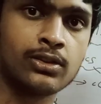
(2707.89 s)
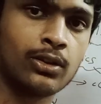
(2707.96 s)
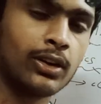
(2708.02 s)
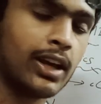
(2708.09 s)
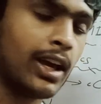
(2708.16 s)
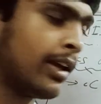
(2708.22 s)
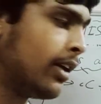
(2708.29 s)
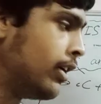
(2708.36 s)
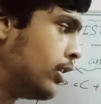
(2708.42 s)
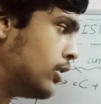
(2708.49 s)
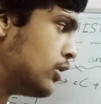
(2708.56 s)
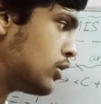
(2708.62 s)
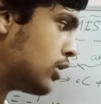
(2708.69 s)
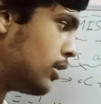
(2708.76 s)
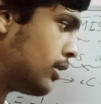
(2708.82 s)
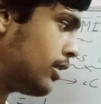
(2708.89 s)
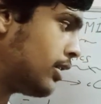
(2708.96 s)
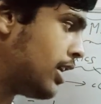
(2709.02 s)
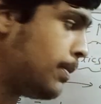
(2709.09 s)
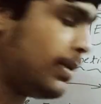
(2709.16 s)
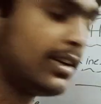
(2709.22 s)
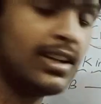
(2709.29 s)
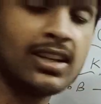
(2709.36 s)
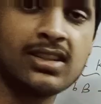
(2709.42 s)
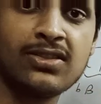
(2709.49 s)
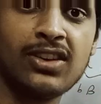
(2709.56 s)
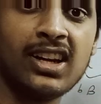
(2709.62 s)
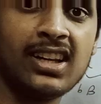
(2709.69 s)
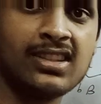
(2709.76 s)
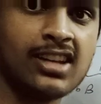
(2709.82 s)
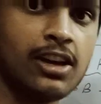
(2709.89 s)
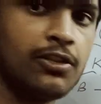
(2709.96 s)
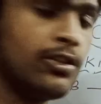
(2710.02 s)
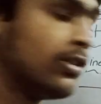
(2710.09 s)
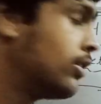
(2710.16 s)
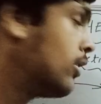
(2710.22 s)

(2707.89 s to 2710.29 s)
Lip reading: Okay, you should keep it this very safe.